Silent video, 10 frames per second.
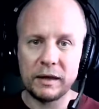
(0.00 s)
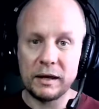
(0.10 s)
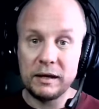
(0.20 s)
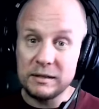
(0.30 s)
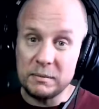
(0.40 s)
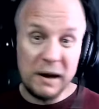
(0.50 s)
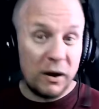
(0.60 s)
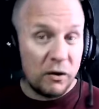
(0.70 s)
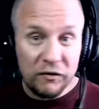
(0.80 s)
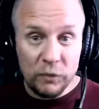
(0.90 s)
It's a
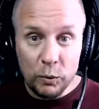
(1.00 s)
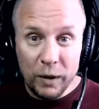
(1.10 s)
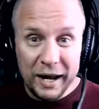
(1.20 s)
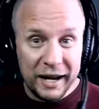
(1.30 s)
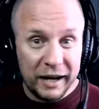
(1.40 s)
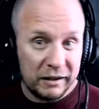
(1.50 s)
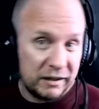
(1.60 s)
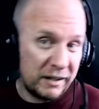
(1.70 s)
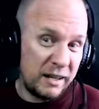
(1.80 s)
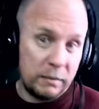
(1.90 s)
powerful way
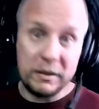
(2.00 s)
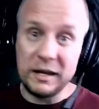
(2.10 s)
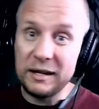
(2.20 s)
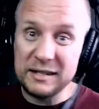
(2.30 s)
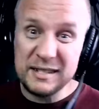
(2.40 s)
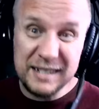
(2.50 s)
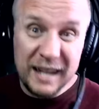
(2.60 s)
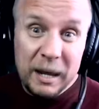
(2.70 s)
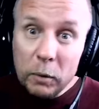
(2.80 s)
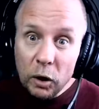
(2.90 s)
to keep things
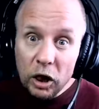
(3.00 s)
stable.